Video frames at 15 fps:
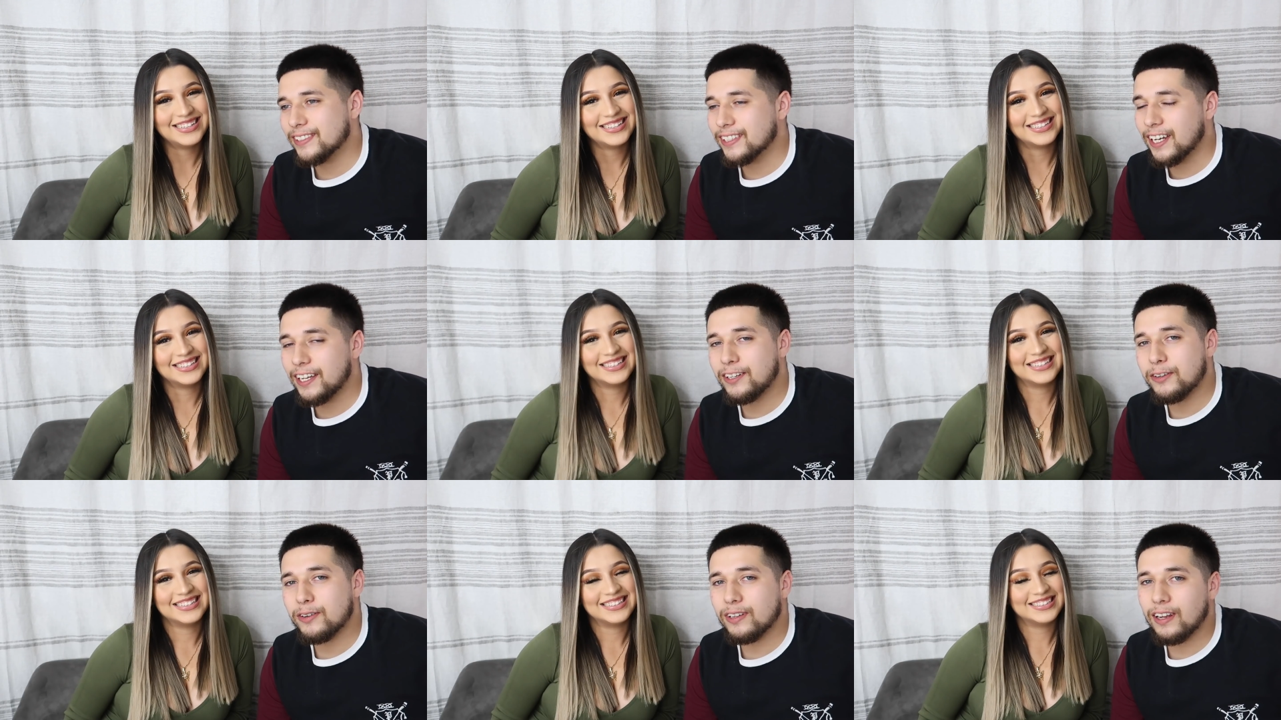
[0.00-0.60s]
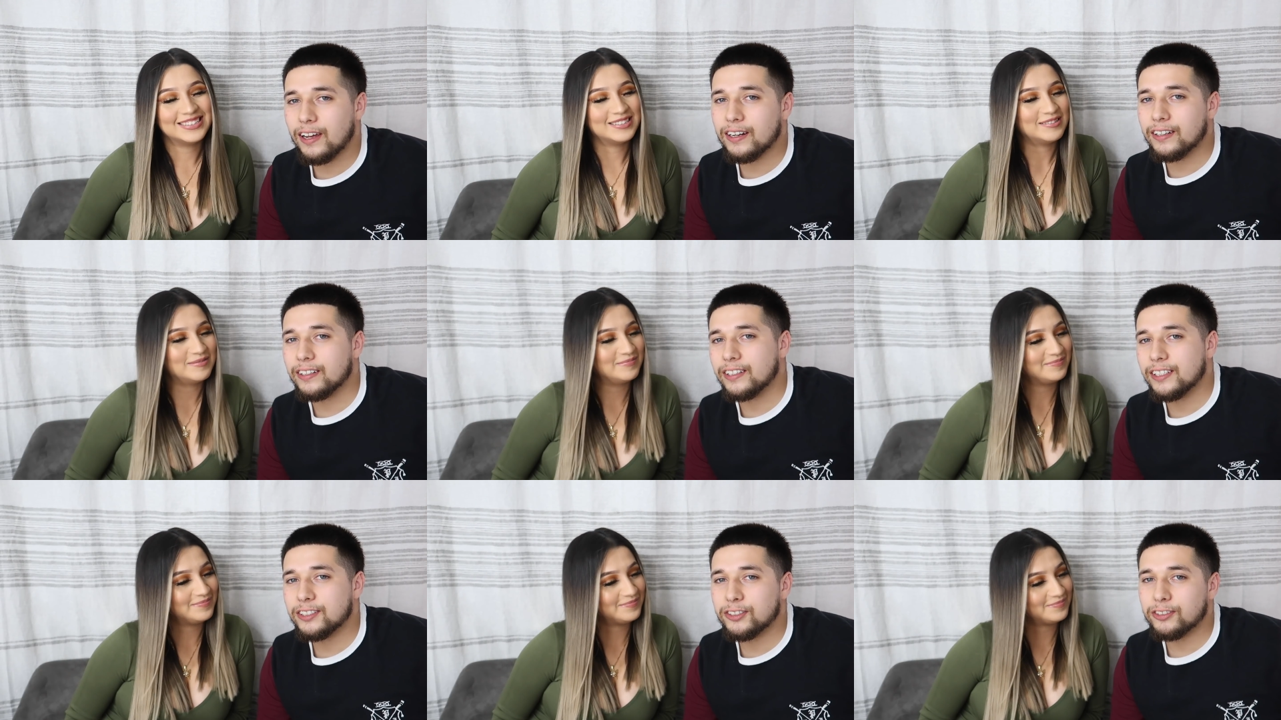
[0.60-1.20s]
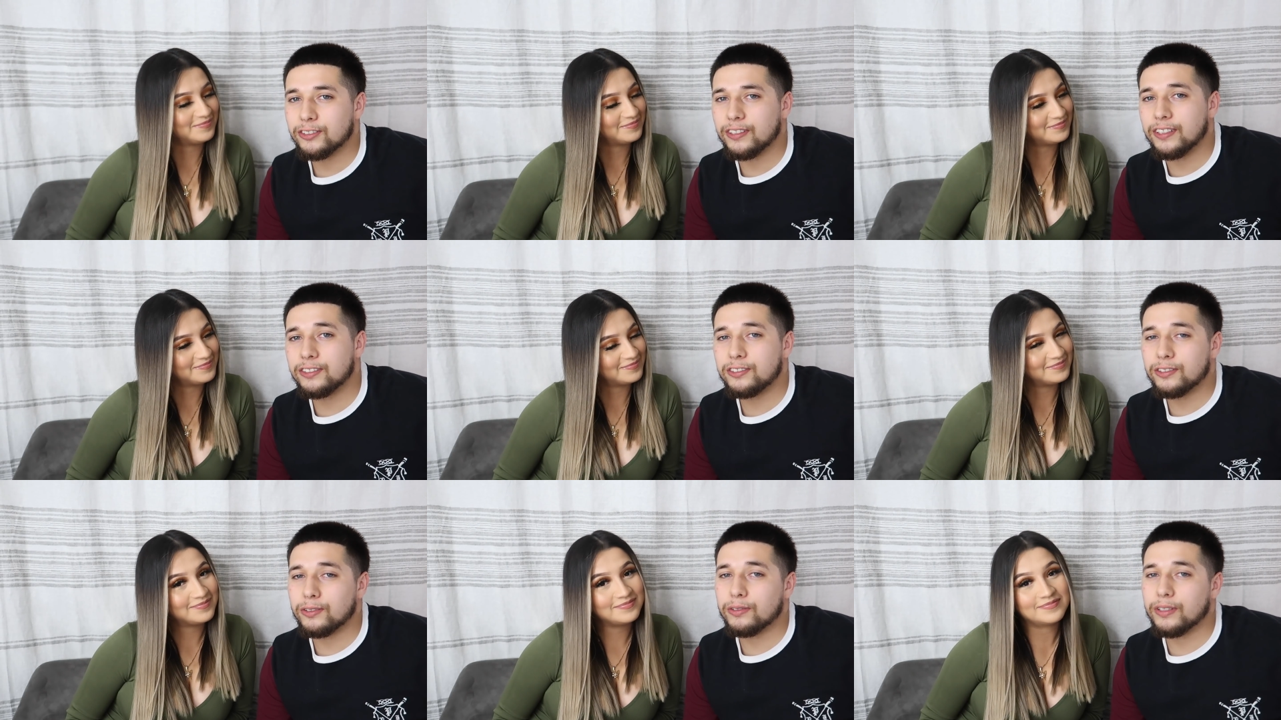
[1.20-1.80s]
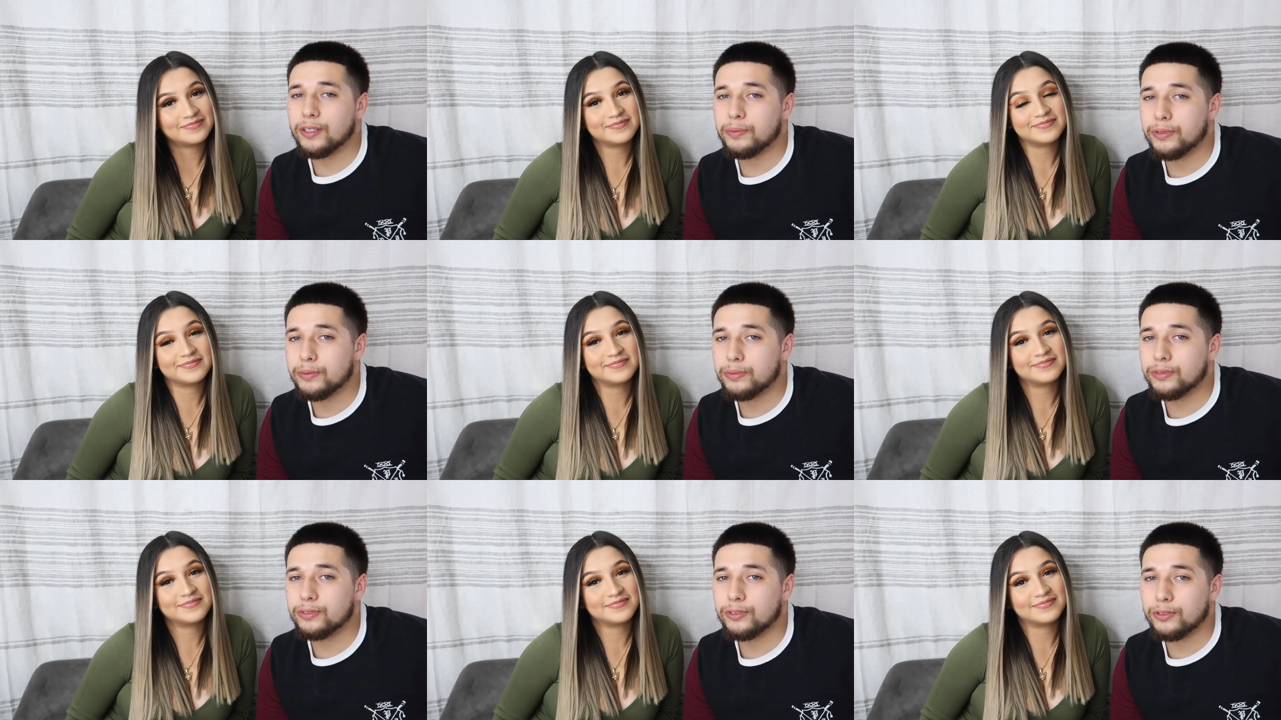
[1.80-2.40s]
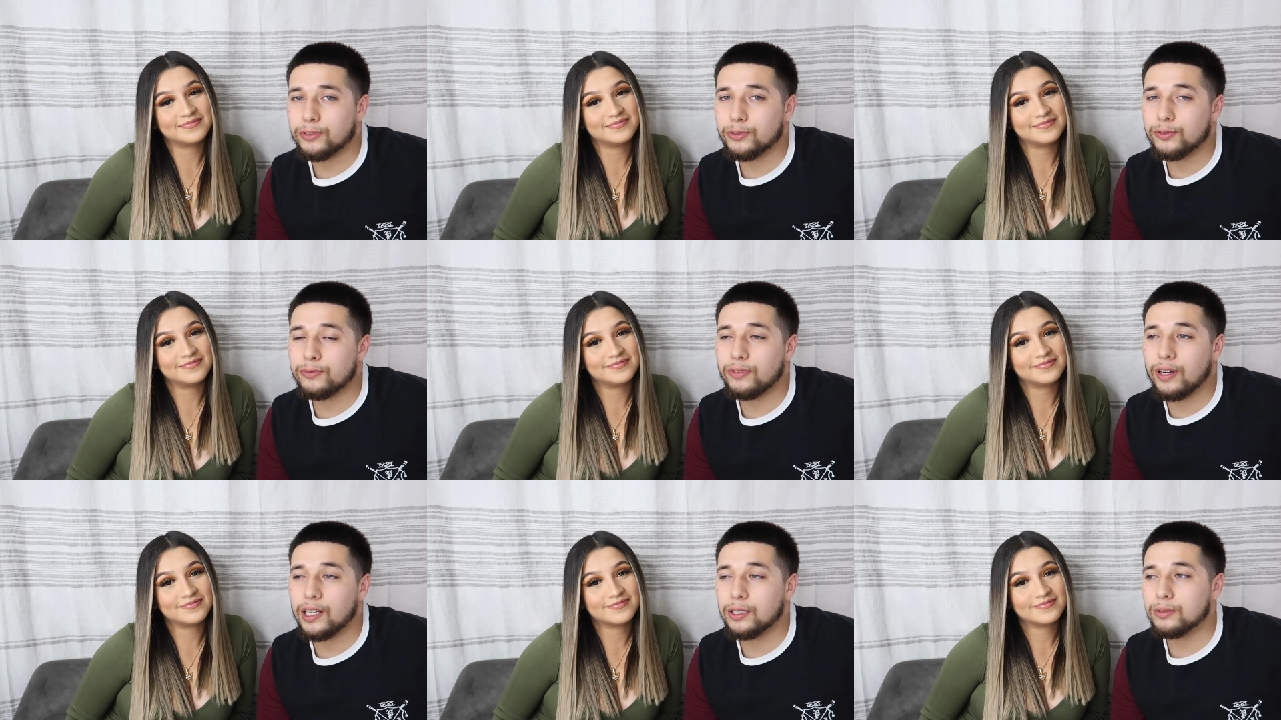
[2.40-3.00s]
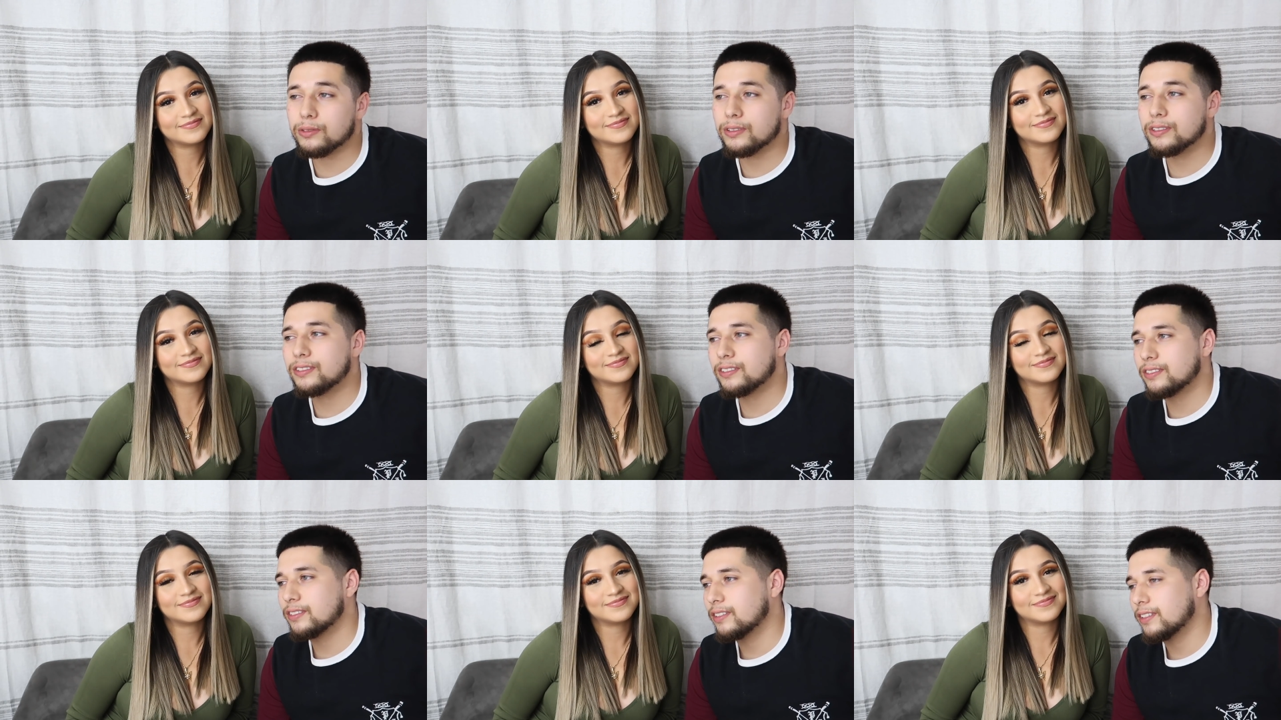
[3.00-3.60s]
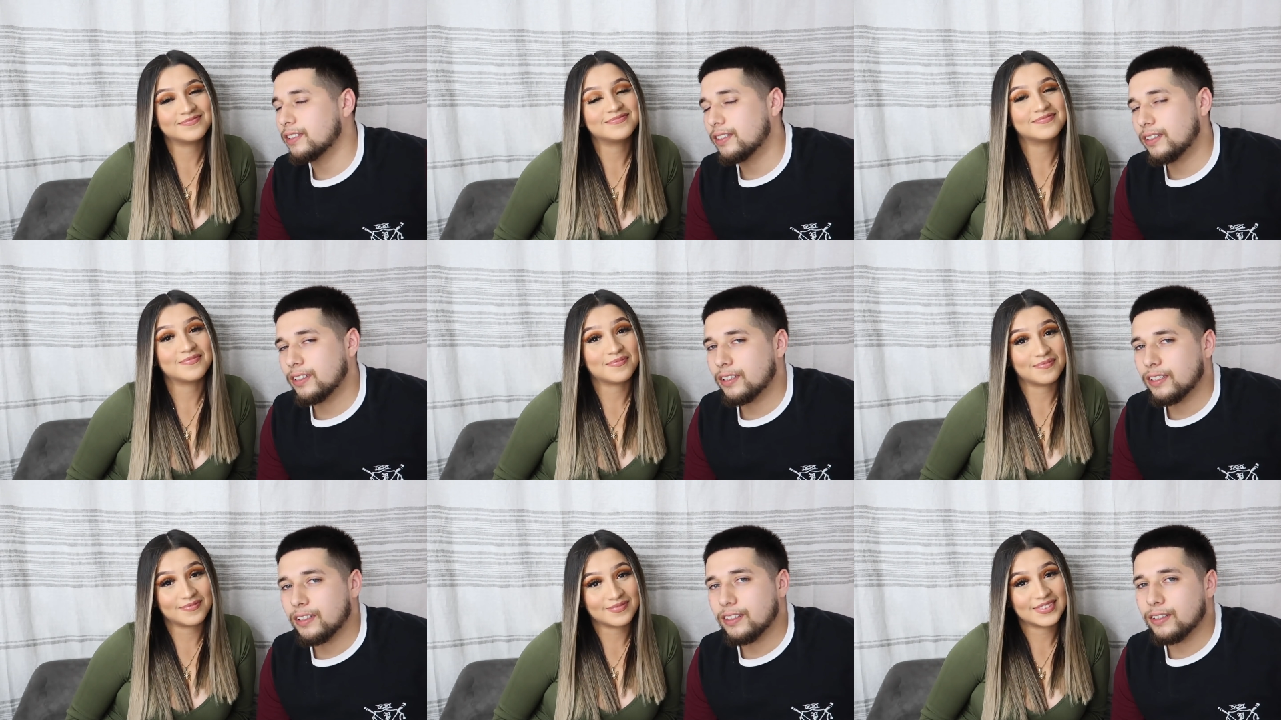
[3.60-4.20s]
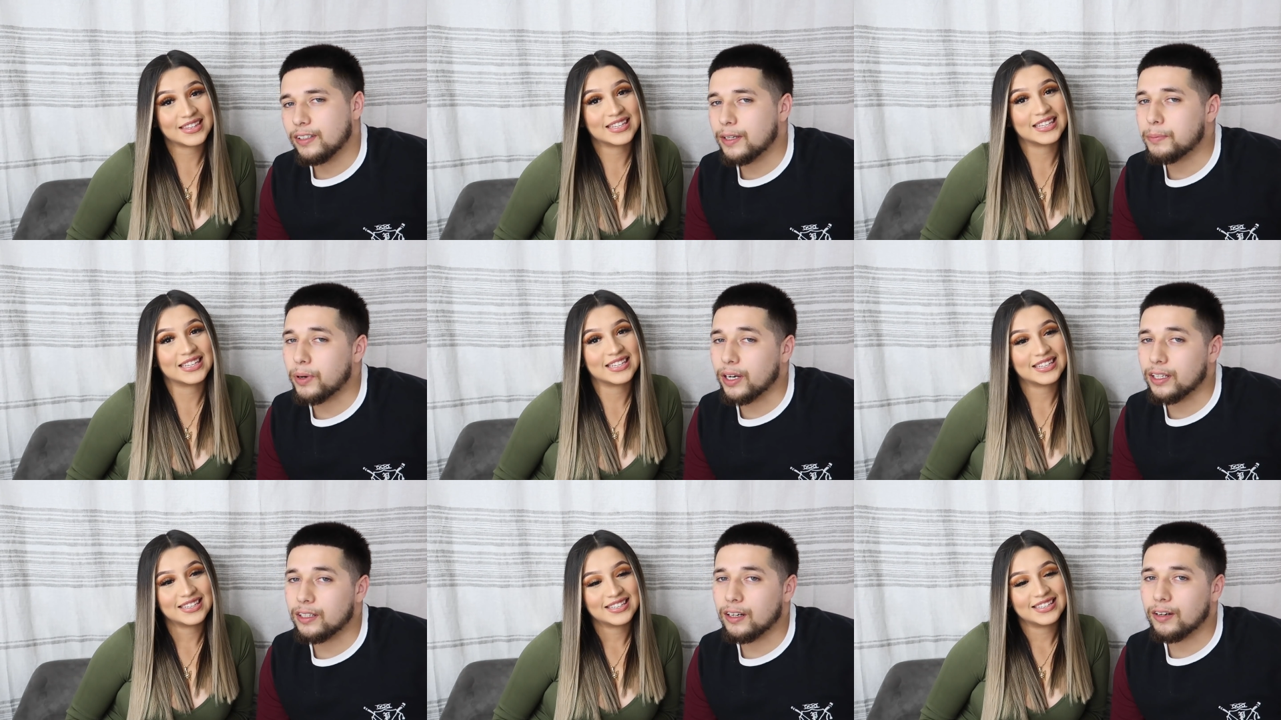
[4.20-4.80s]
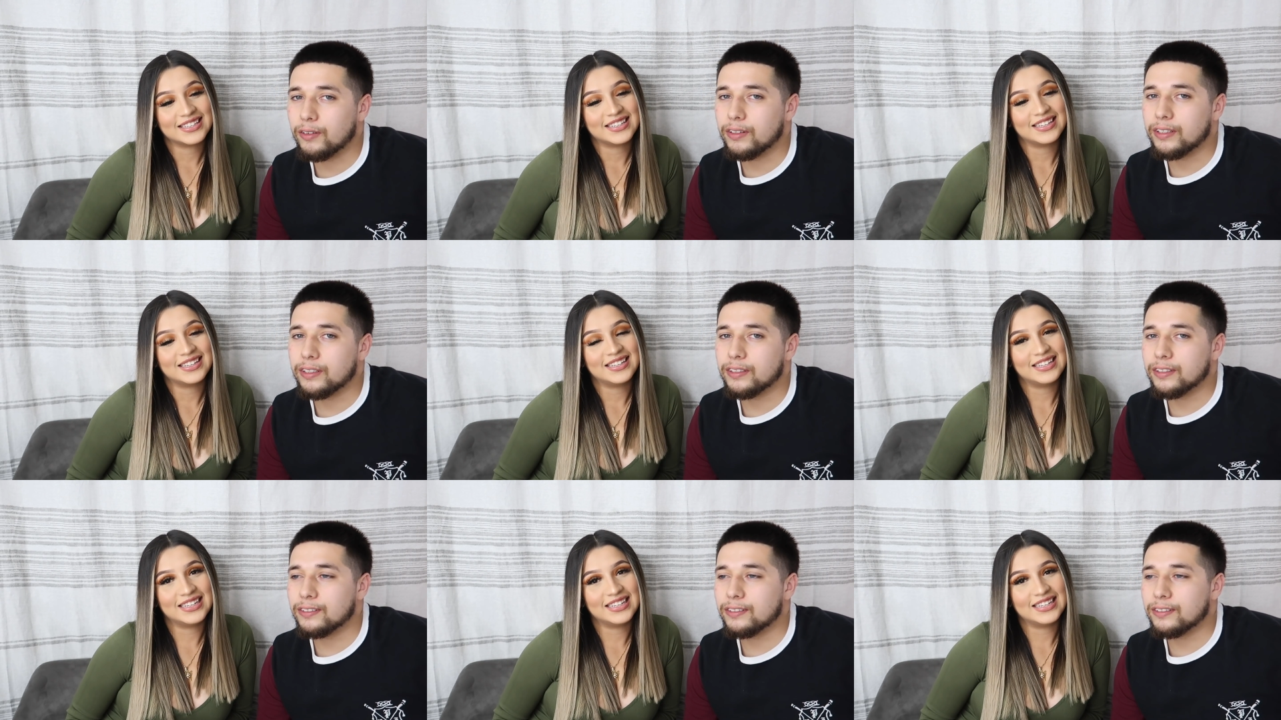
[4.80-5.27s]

Speaker 1: yeah, I know a lot of the Insta Instagram people who do follow us they probably already